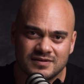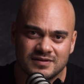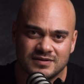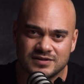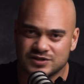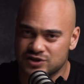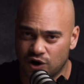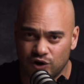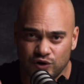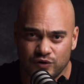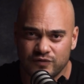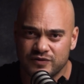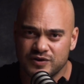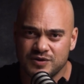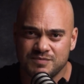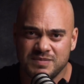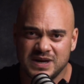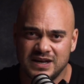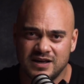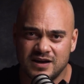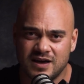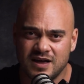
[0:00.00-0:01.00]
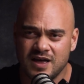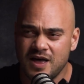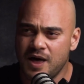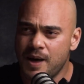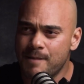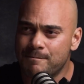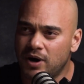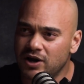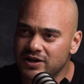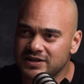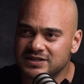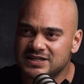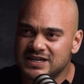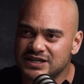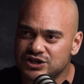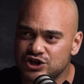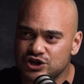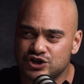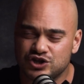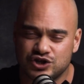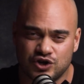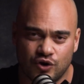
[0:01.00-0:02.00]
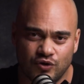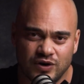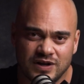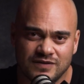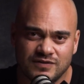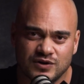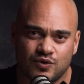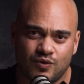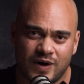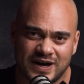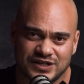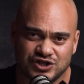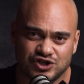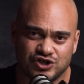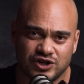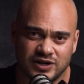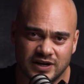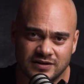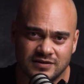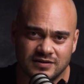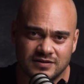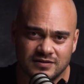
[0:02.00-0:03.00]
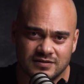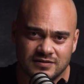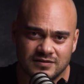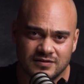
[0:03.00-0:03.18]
It's all over the media. Politicians don't even question it.